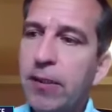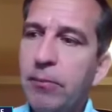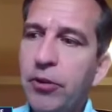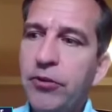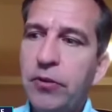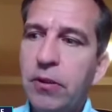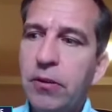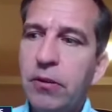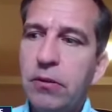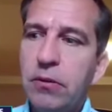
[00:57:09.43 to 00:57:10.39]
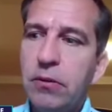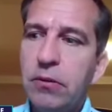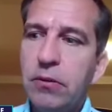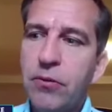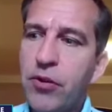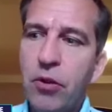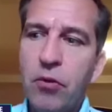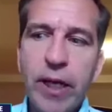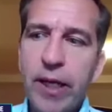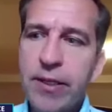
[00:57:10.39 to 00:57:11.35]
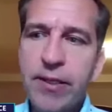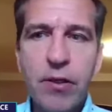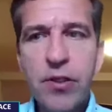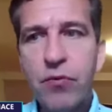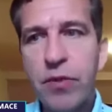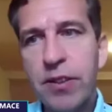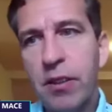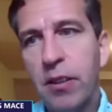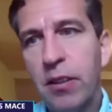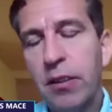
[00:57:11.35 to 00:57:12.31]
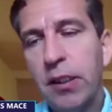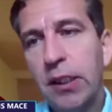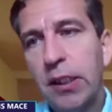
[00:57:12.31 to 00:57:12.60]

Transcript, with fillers: but uh, also when I discuss with uh,